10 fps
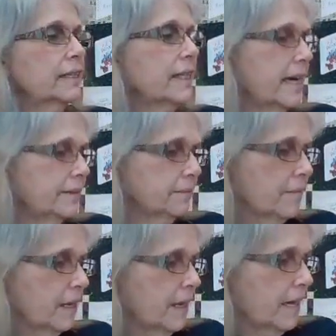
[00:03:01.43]
like that.
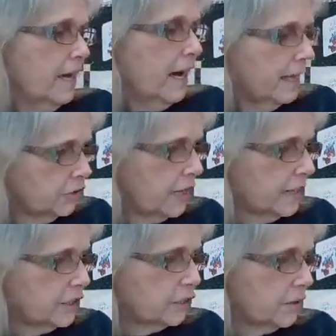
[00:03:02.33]
I
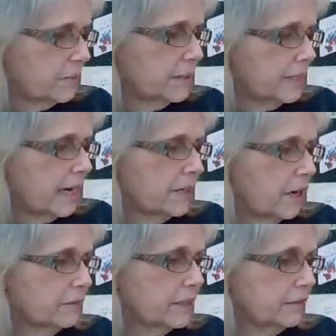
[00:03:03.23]
tried to scrub the dye
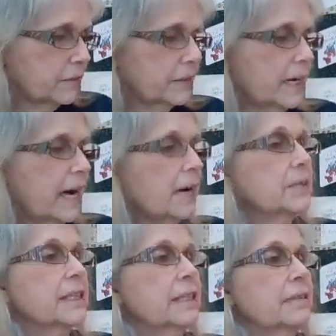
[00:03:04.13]
off Clifford. I
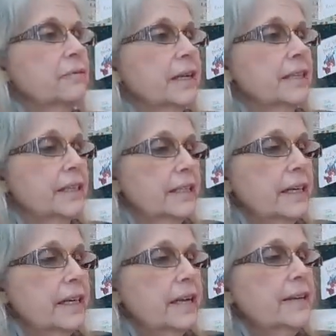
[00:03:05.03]
was getting frantic.
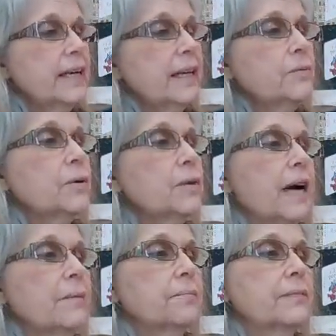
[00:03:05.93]
Then I woke
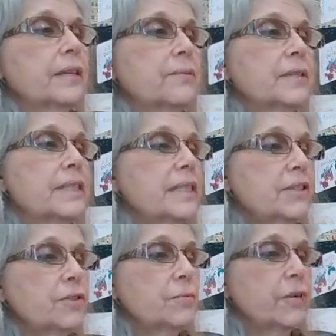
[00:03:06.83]
up. It was
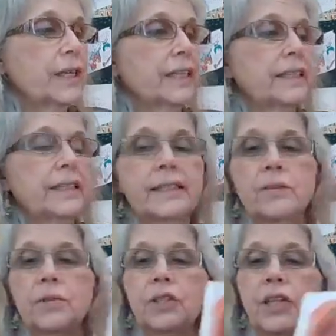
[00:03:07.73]
Easter morning and the
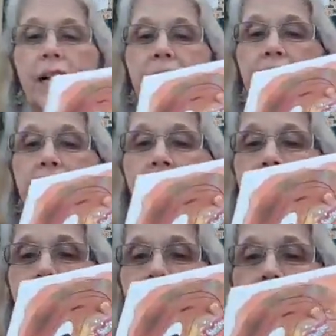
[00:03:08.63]
sun was shining.
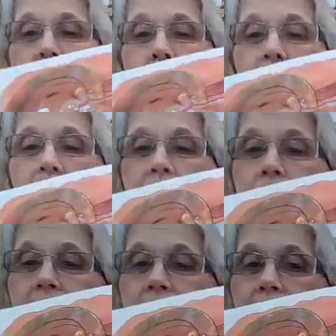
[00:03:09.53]
And look,
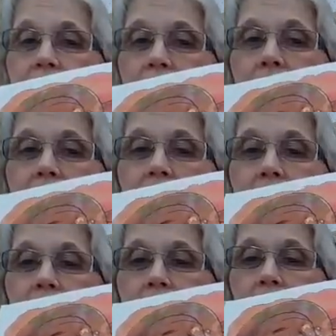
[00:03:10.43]
Clifford's in his
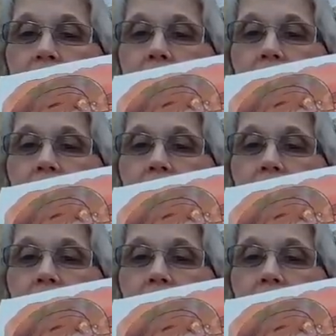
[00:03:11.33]
doghouse.